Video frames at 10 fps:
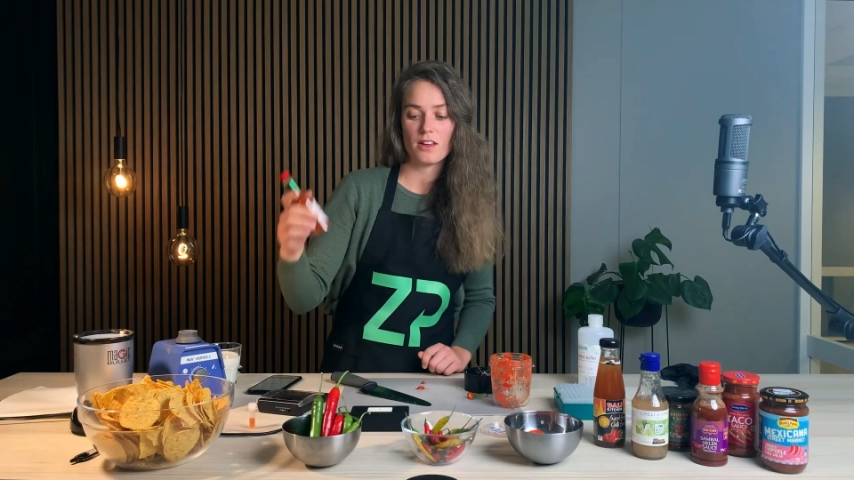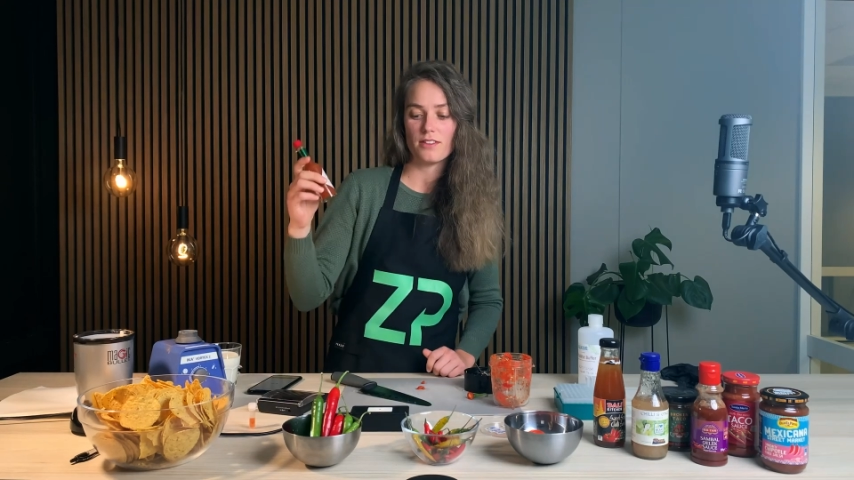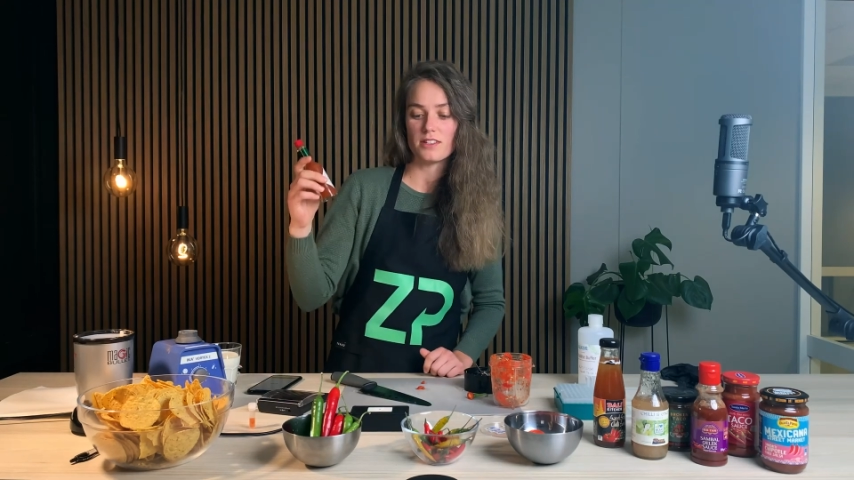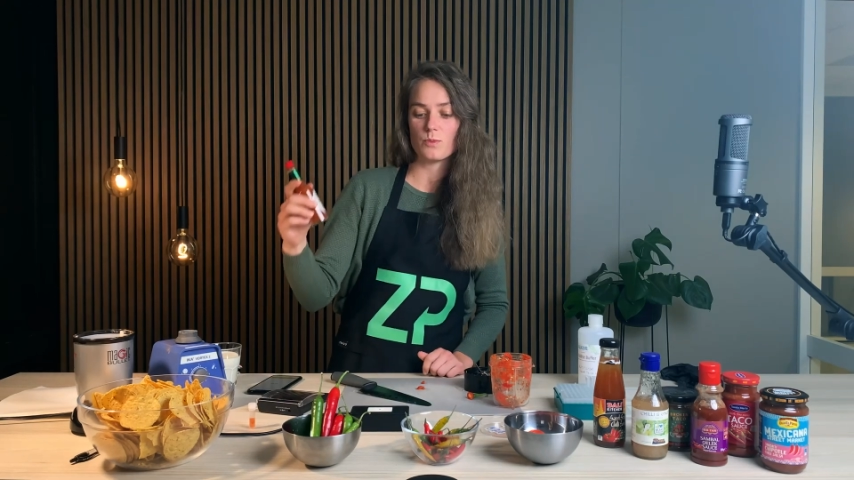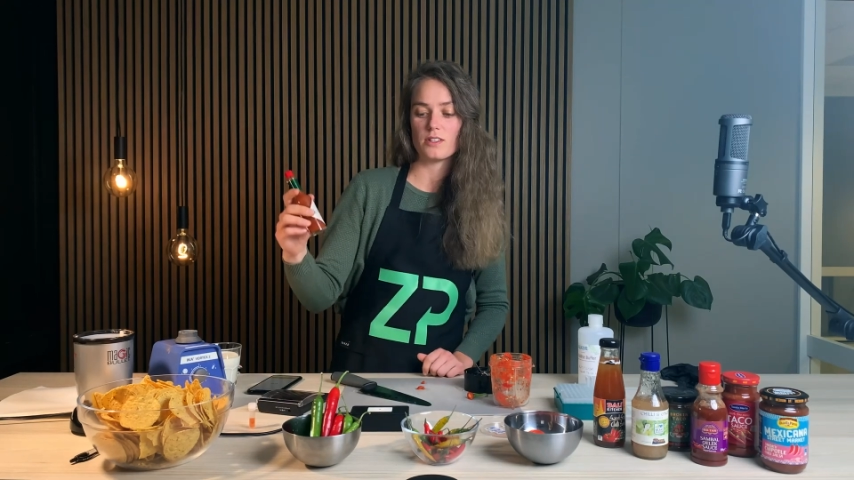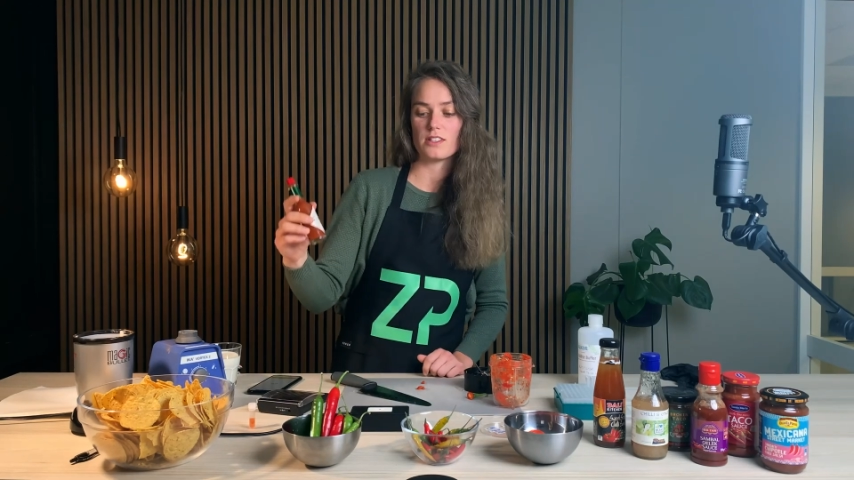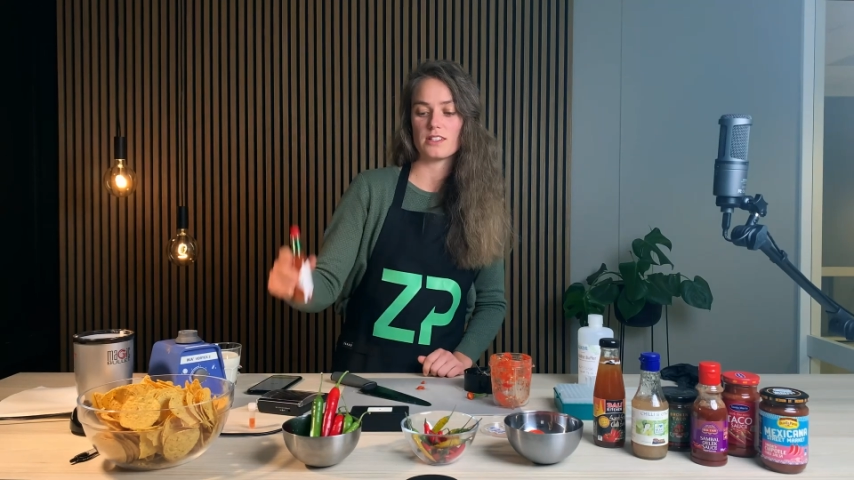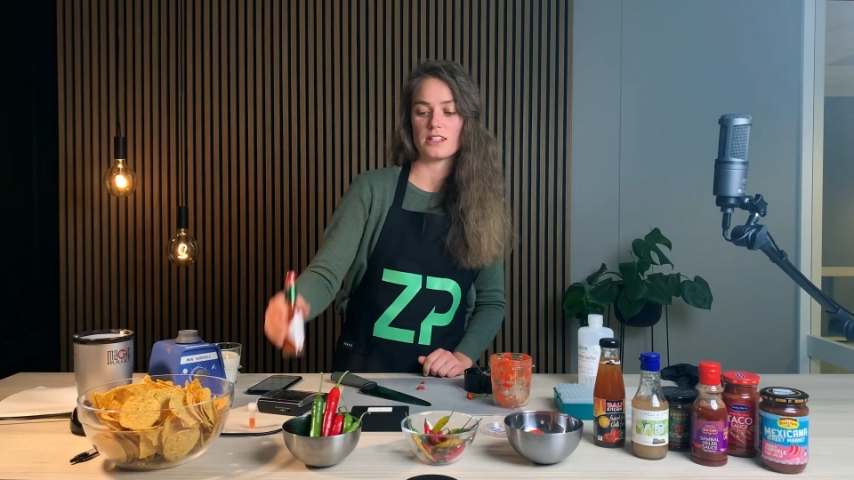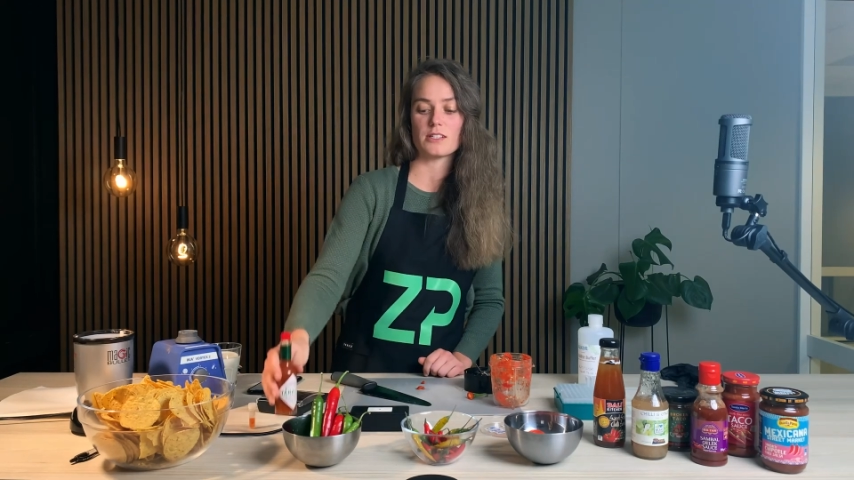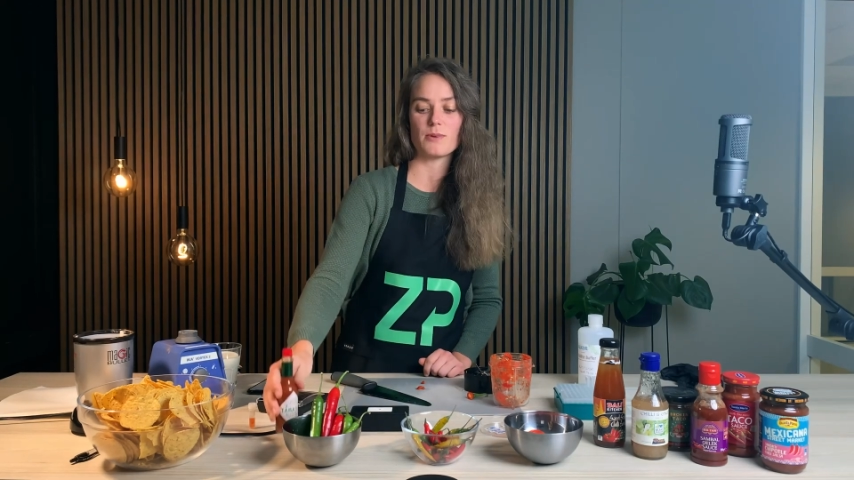this one
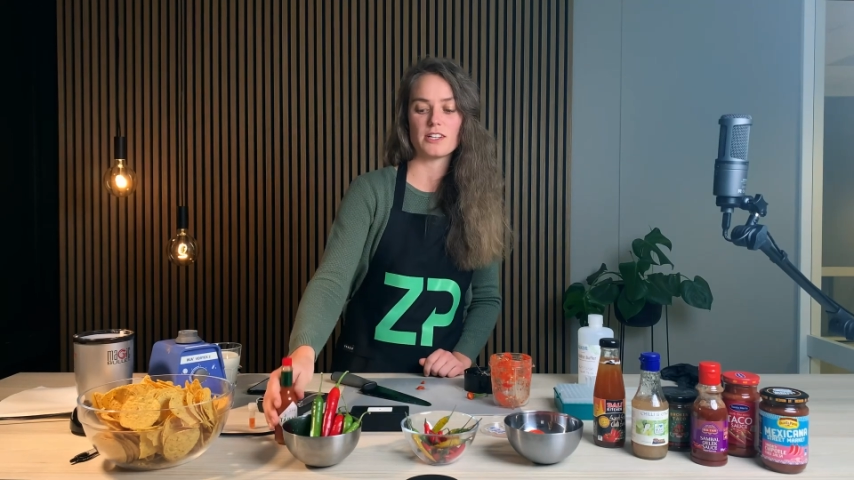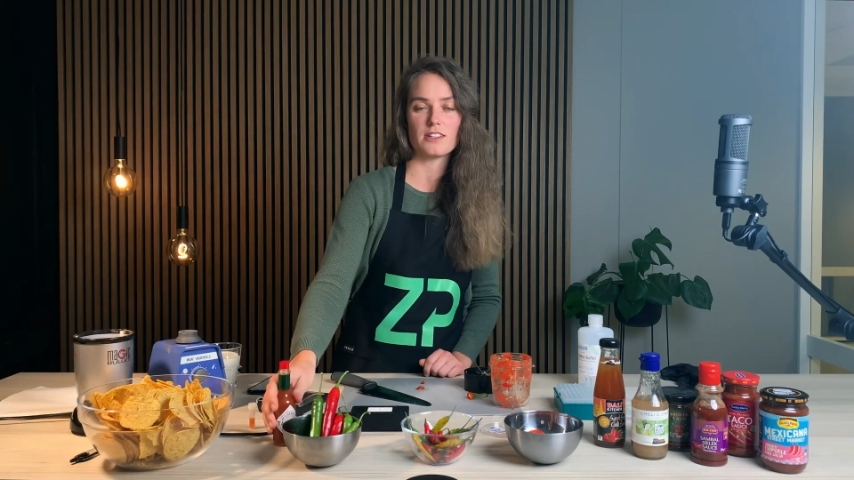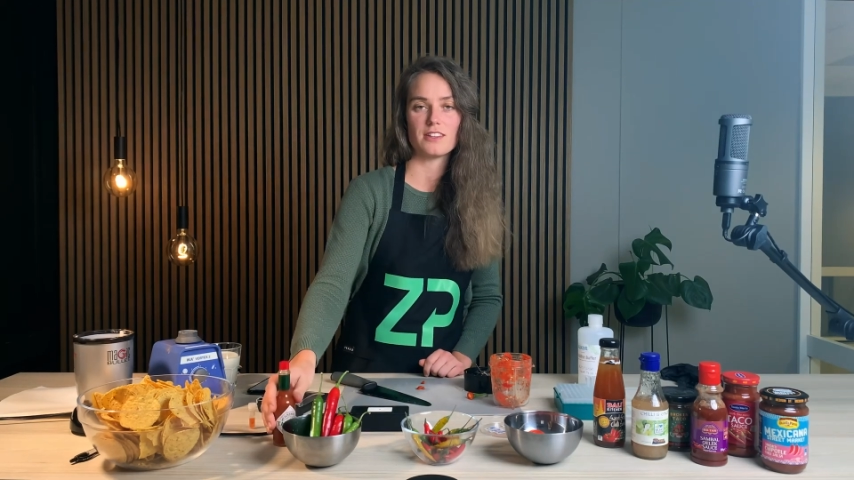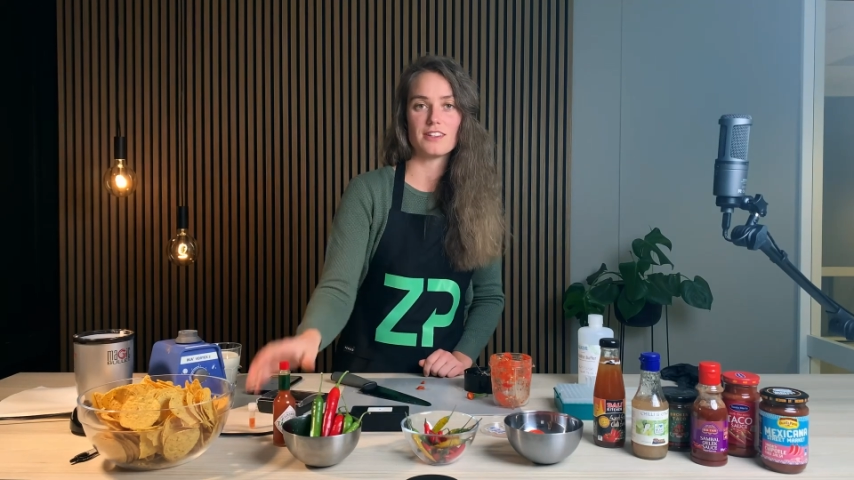is less spicy than